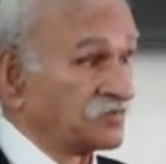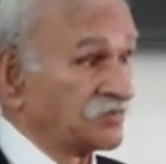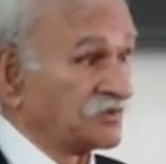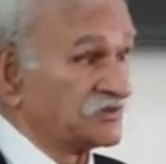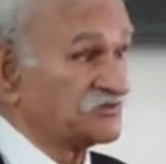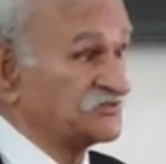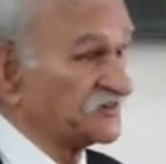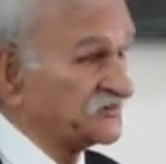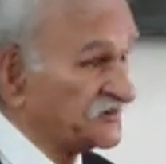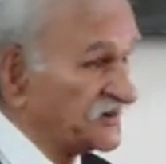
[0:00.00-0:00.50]

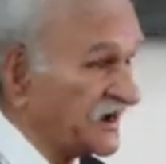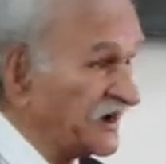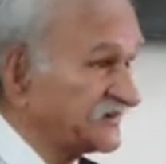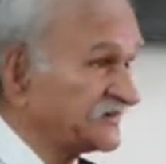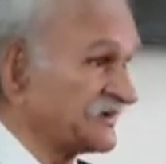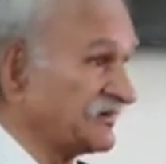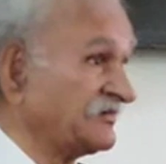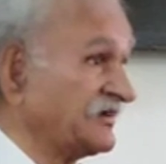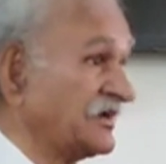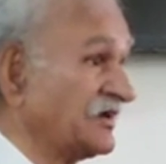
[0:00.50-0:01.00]

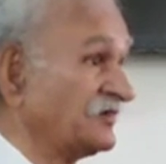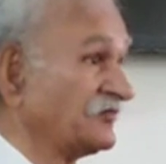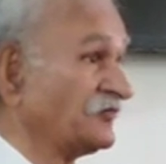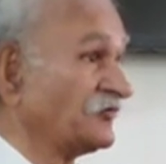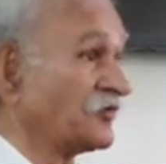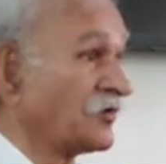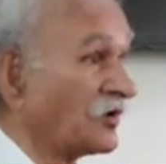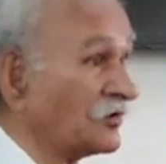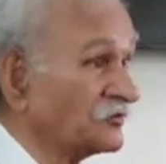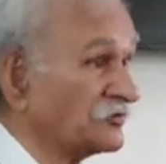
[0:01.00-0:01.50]
Straight away
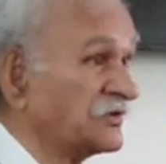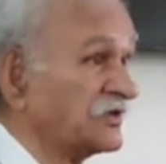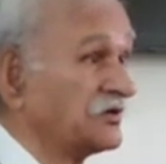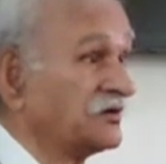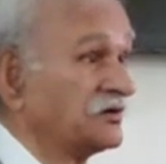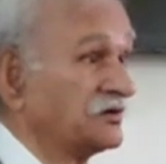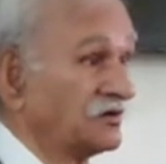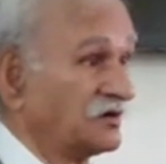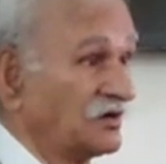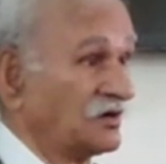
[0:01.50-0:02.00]
from
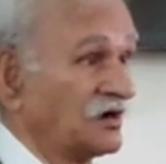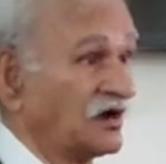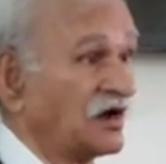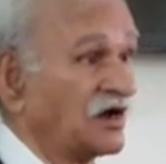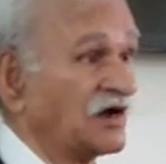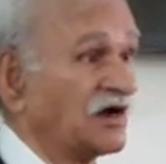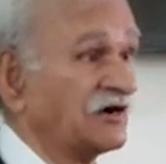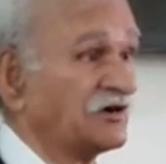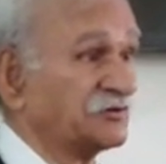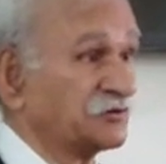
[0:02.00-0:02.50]
the
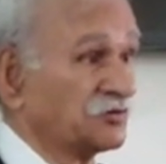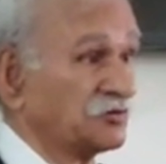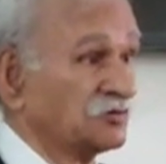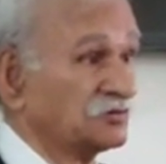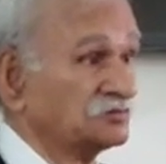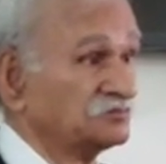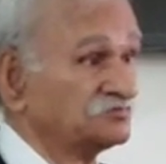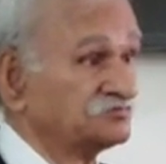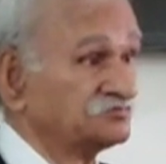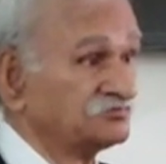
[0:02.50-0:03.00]

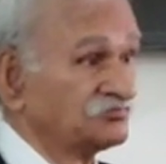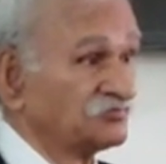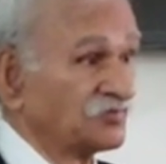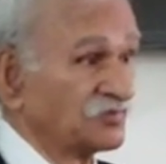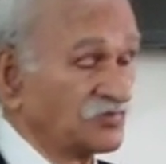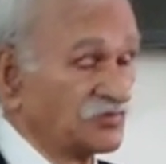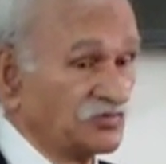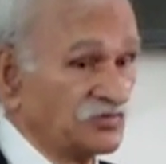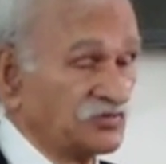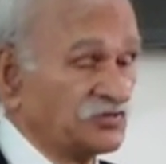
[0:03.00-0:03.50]
RL2,
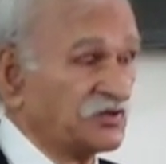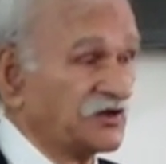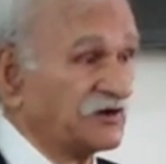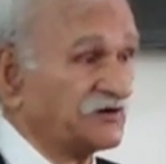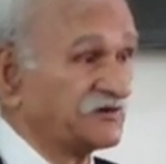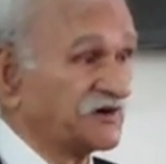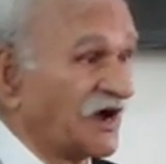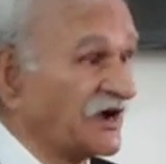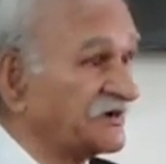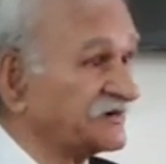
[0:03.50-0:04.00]

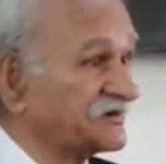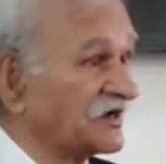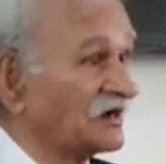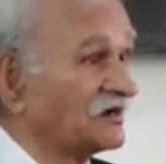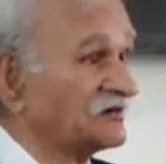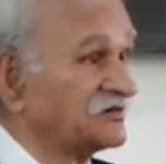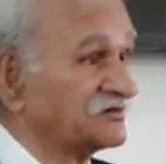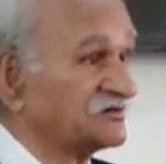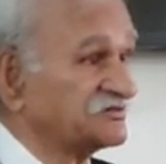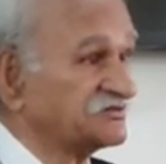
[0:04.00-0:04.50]
the title
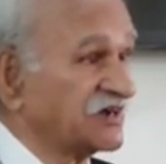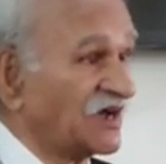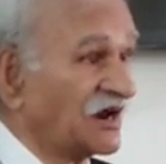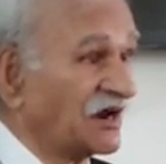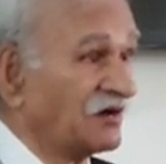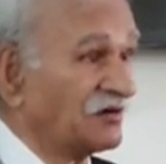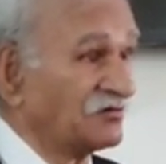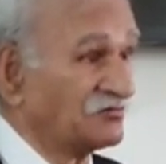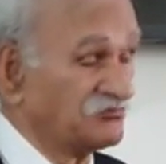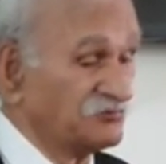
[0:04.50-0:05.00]

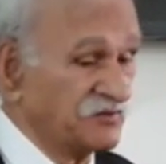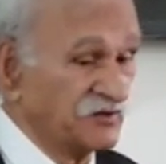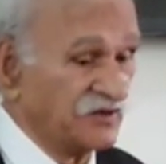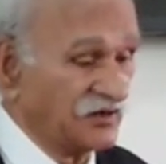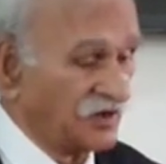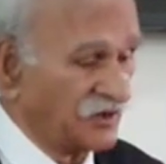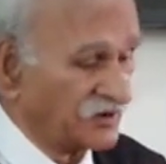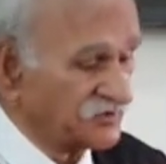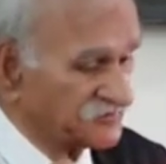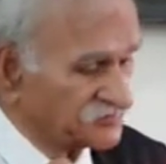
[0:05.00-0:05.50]
shall
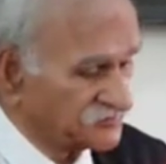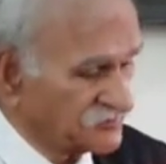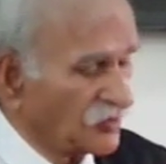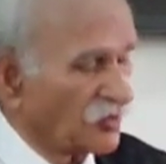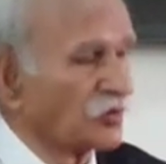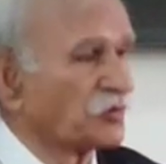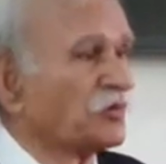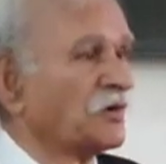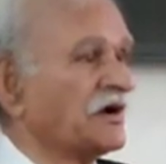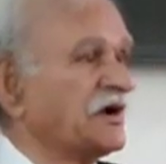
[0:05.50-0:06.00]
be
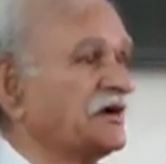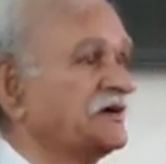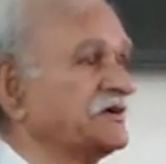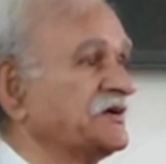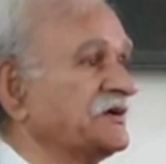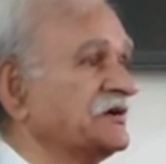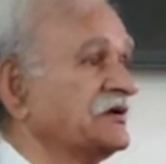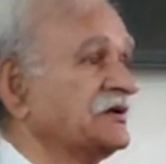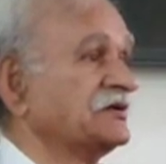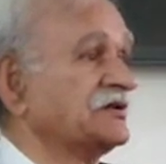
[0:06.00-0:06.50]
incorporated
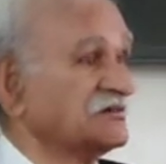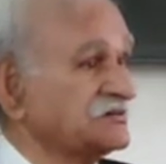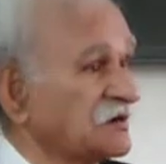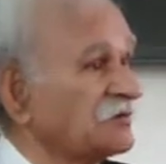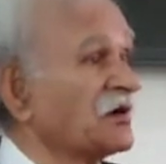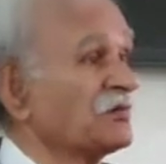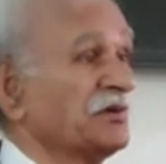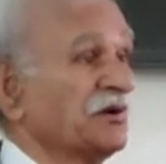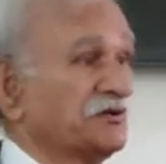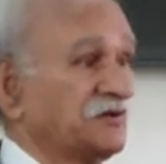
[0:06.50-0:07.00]
in the
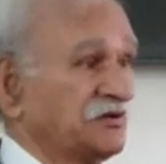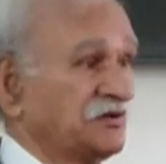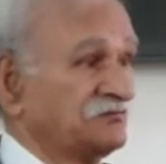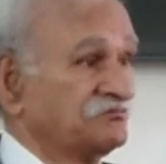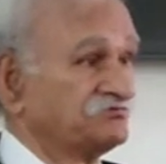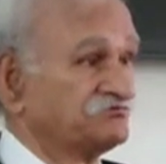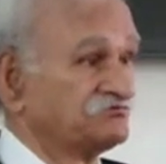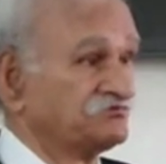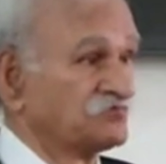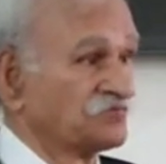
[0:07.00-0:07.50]
Jamabandi.
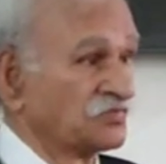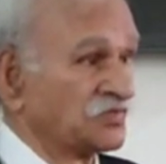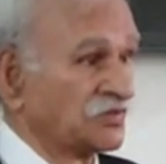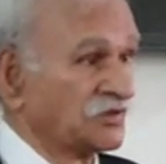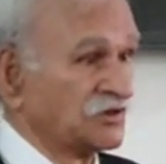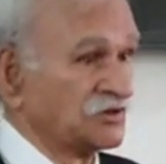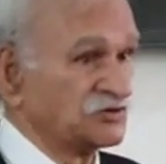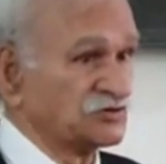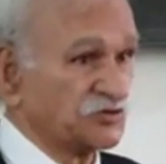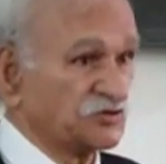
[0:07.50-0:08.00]

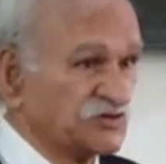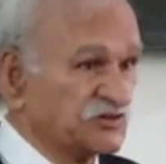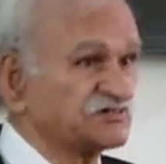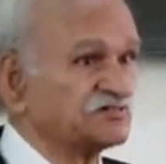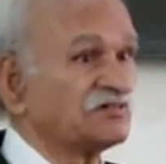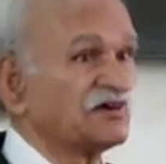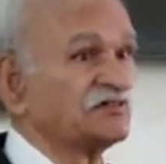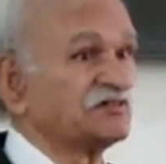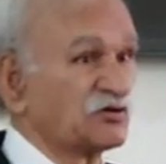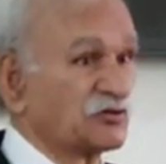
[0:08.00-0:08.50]
So this
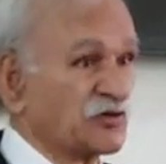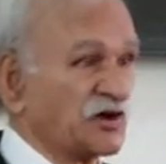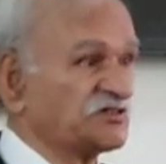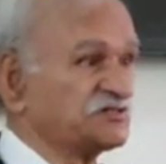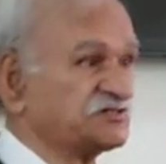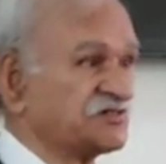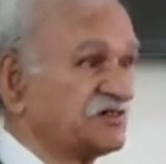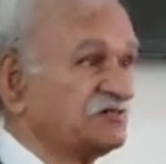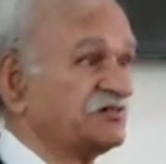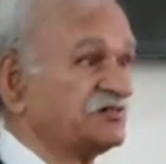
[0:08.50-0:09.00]
was the
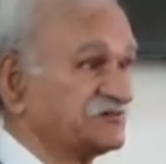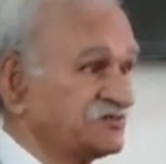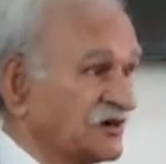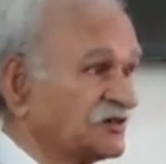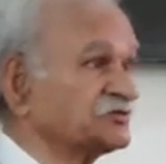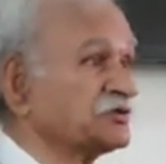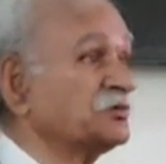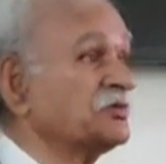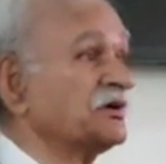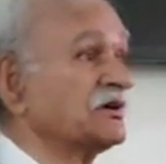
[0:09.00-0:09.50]
question which
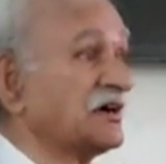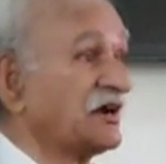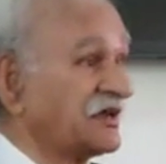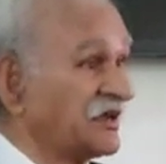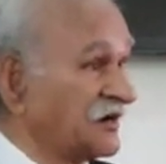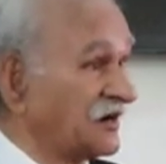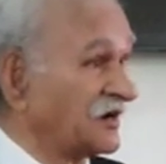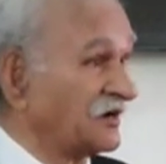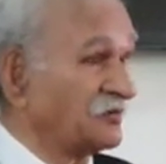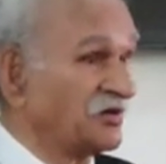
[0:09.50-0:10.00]
was to be
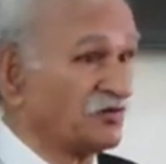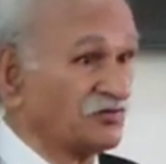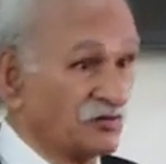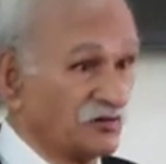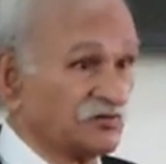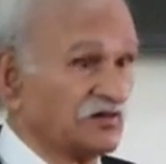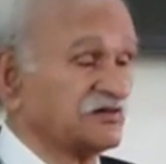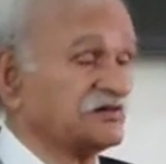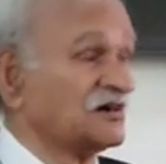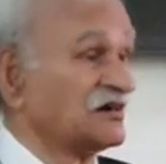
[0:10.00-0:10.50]
cleared
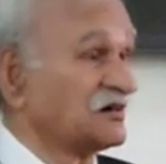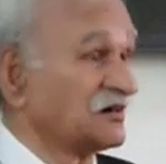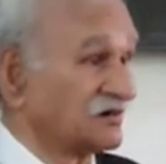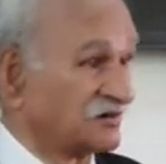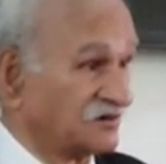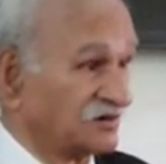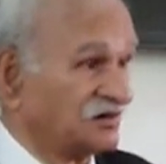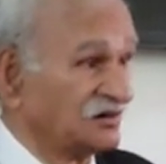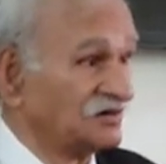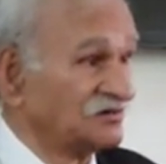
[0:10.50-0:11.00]
before the younger
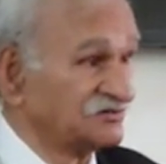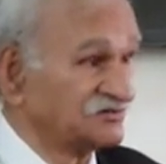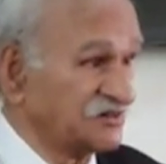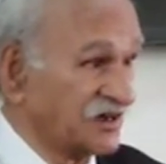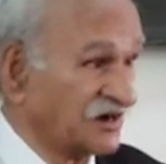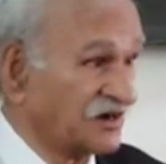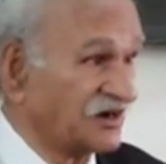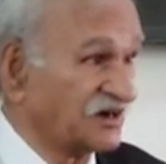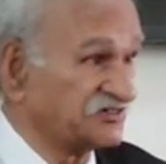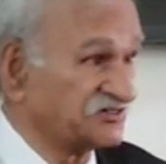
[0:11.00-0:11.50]

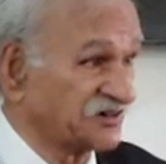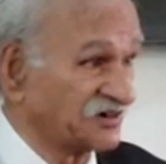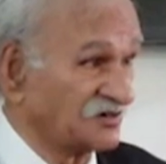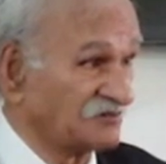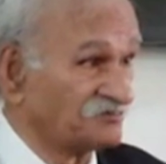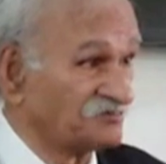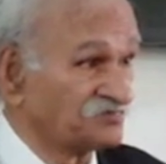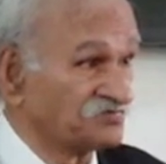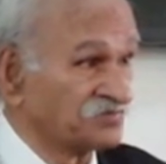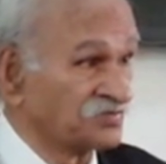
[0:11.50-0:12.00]

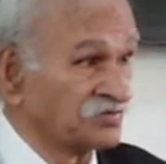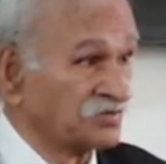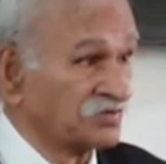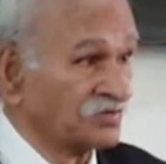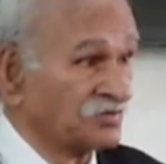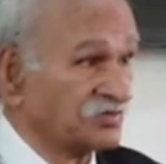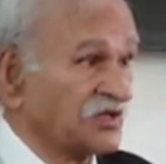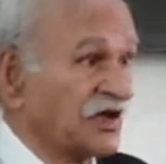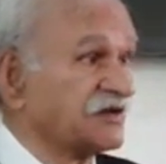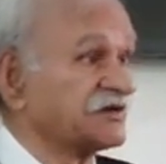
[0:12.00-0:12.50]
generation,
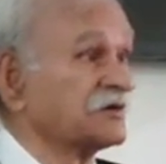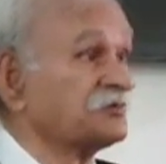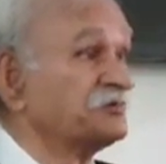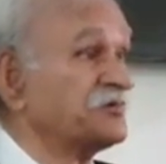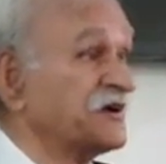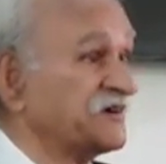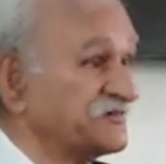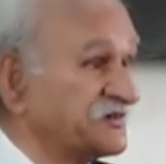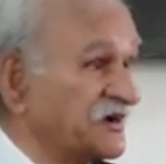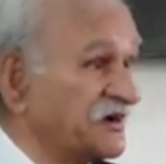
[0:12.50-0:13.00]
that the
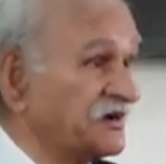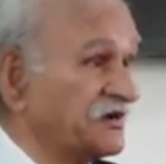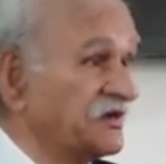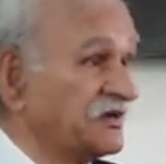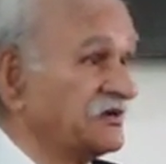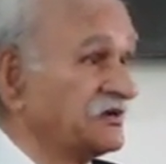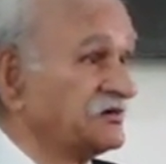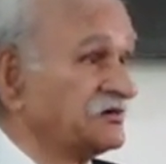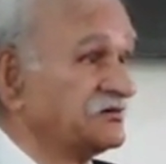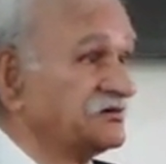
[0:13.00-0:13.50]

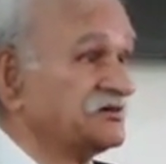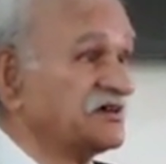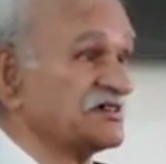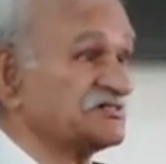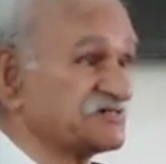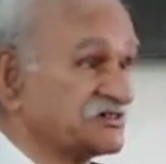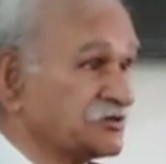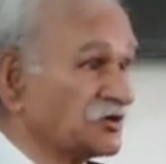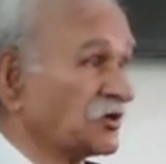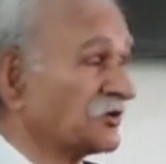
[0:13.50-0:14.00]
PTD
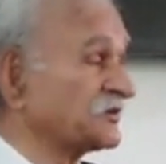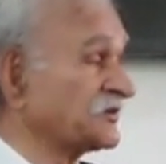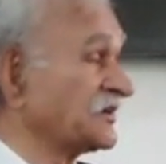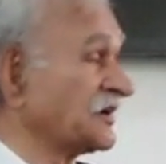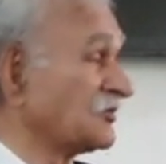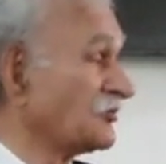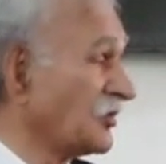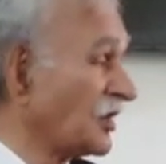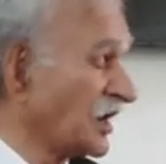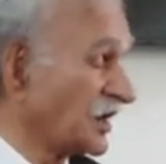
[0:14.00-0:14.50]
does not
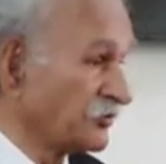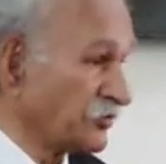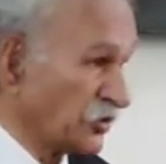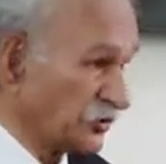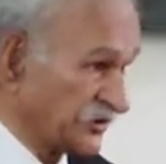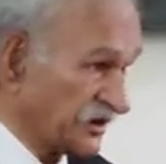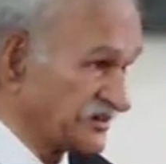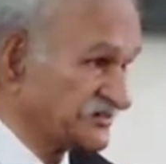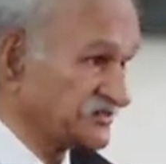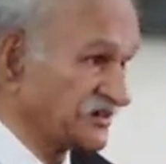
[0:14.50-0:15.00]
require
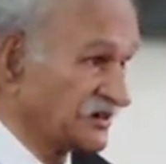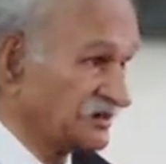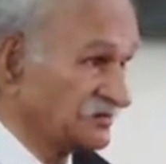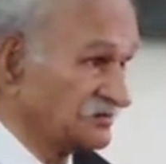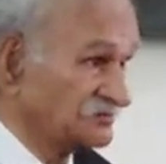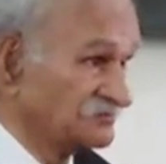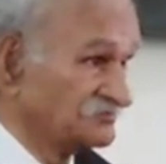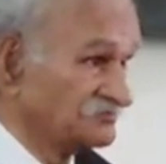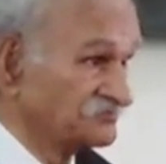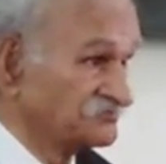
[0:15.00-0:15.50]

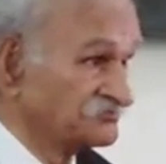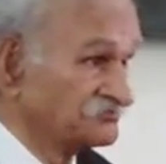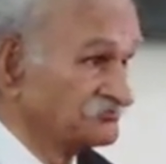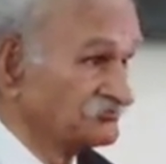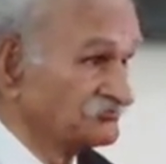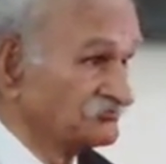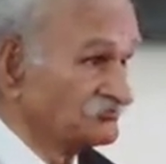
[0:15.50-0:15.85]
mutation.